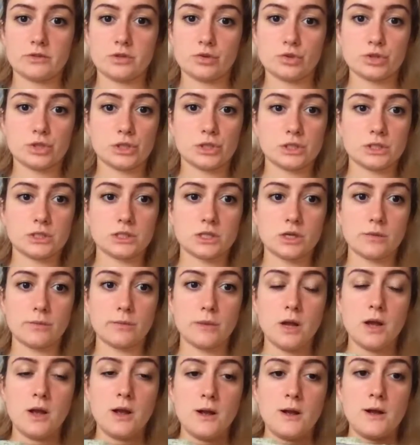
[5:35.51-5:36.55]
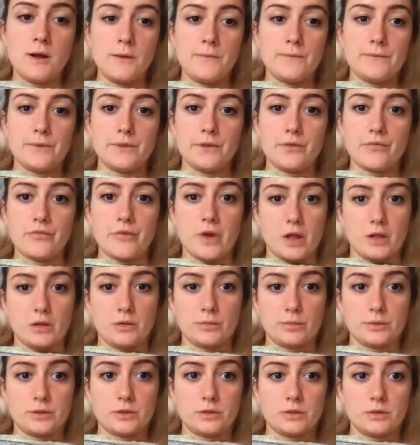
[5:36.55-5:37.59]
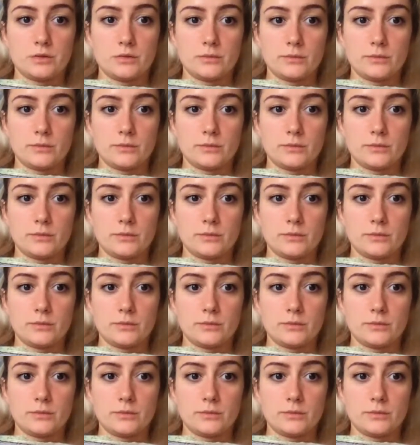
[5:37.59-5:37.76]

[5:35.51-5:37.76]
socialism, developed